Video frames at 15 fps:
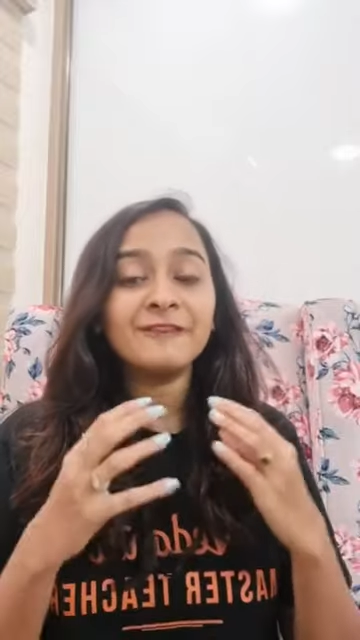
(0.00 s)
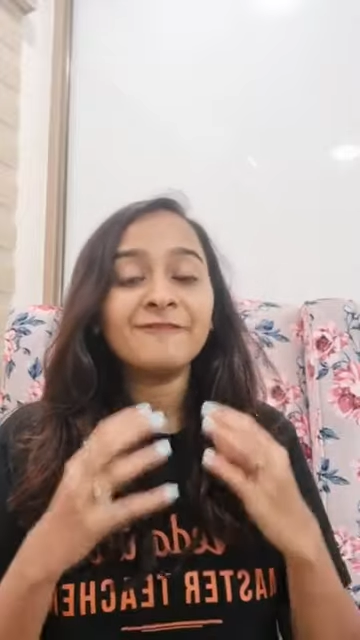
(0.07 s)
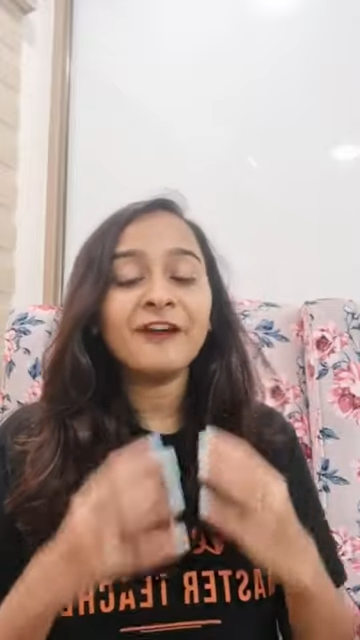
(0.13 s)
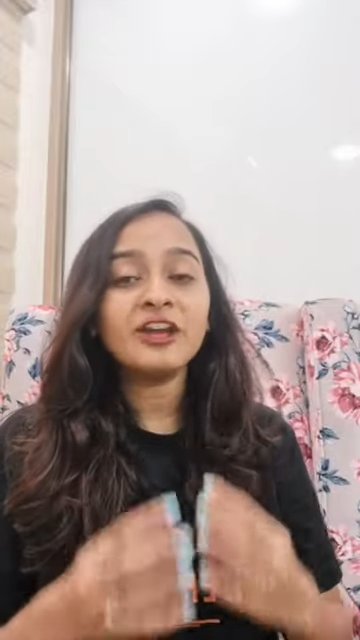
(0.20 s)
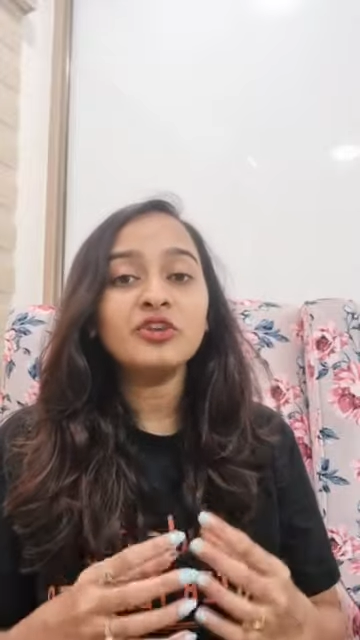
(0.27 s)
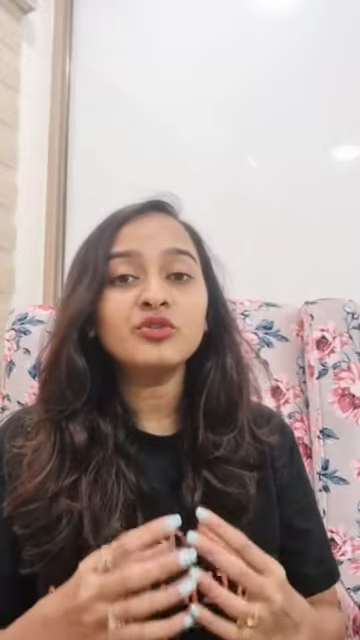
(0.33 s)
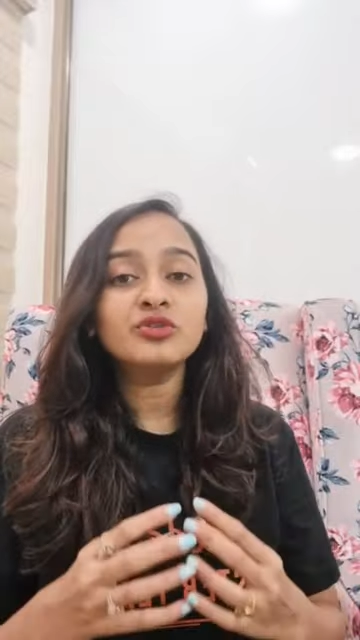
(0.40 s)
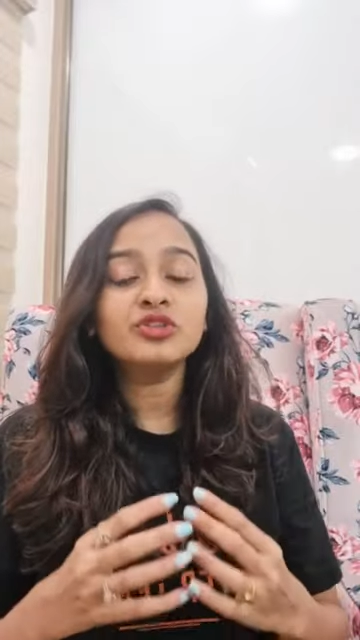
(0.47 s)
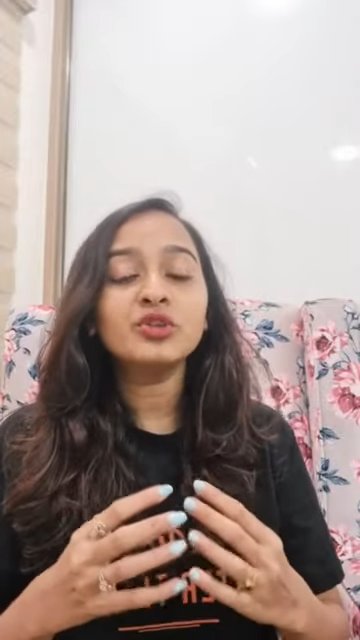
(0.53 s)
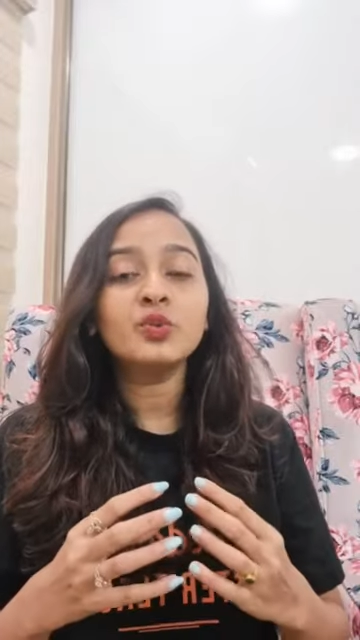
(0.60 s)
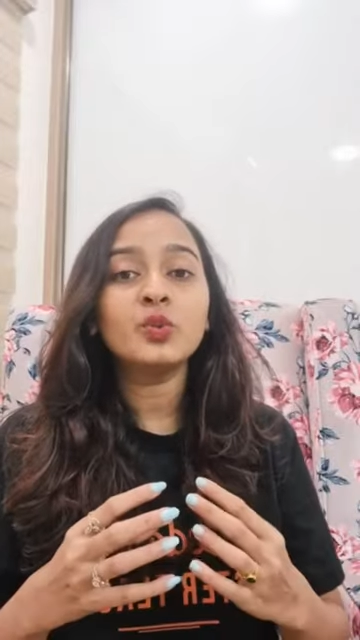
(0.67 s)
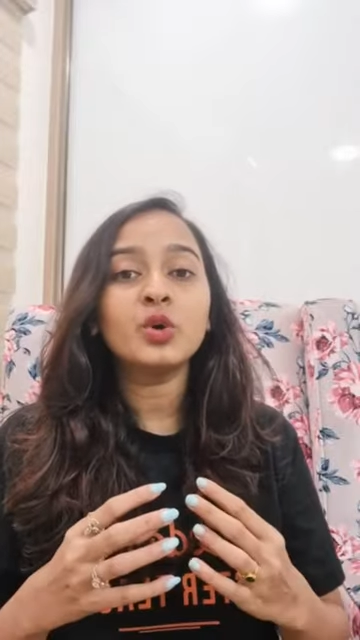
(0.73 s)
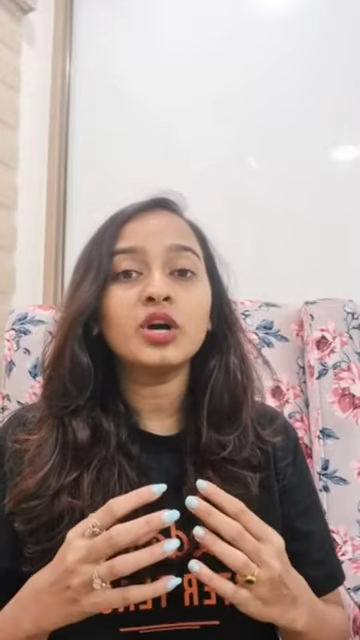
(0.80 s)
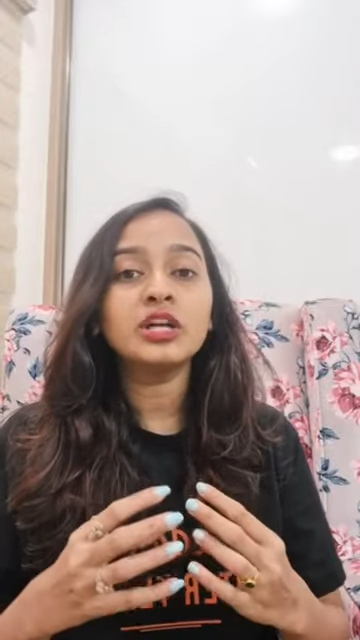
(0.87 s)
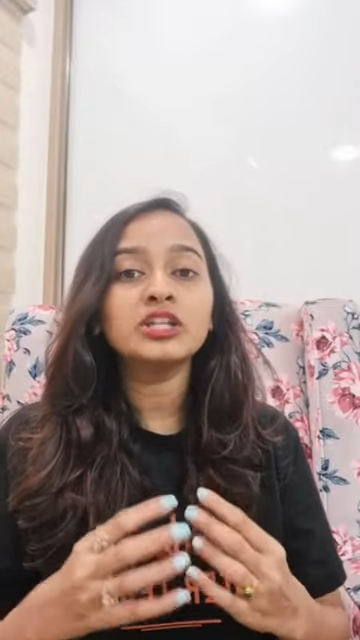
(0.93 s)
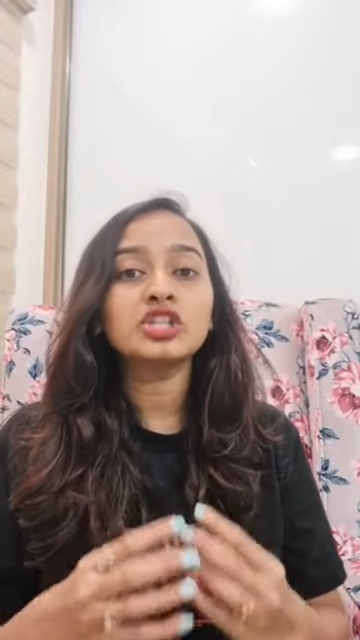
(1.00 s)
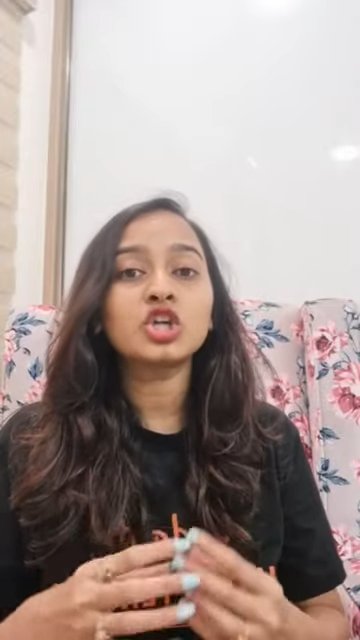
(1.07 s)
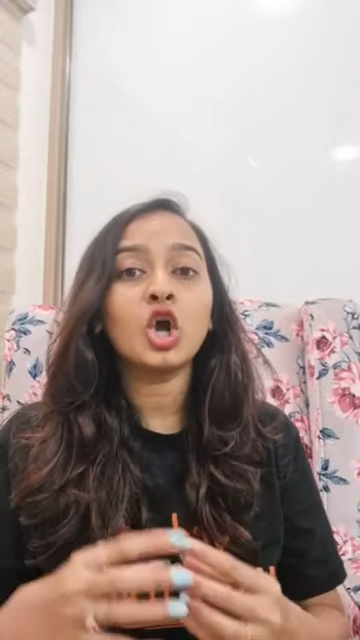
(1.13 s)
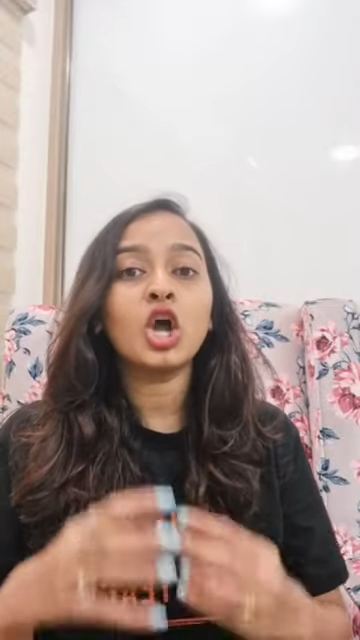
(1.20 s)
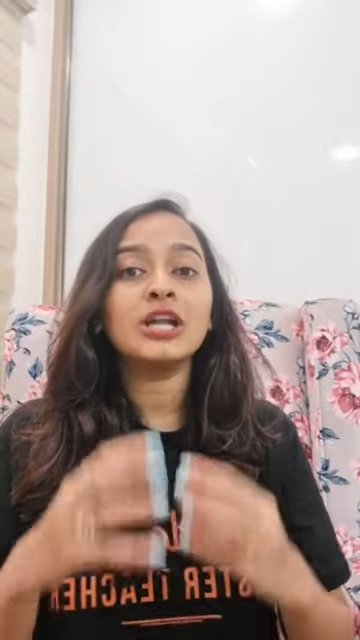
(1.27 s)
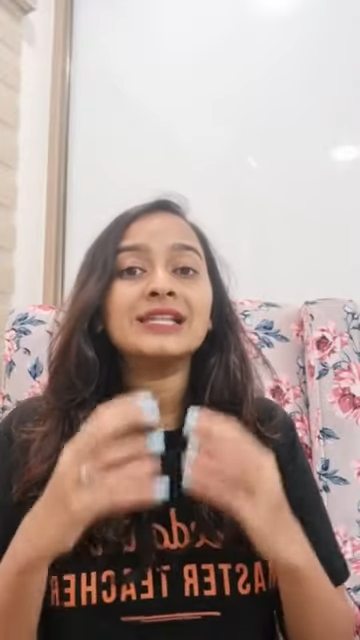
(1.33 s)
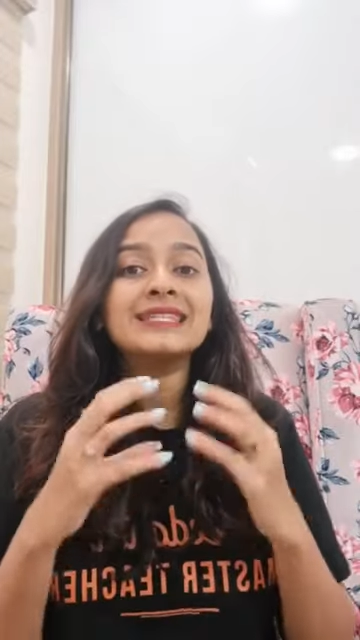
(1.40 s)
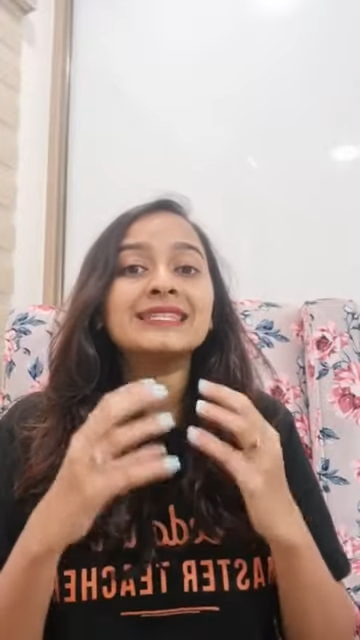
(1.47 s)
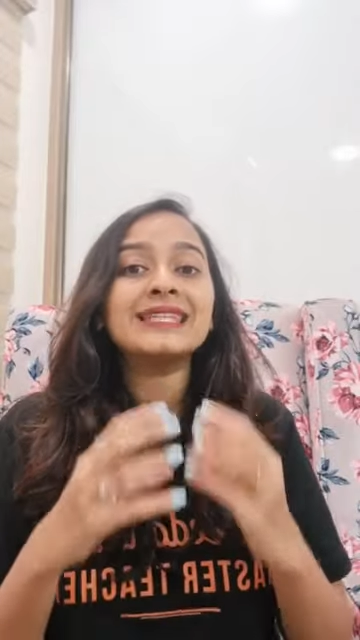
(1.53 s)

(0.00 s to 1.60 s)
if I use the words called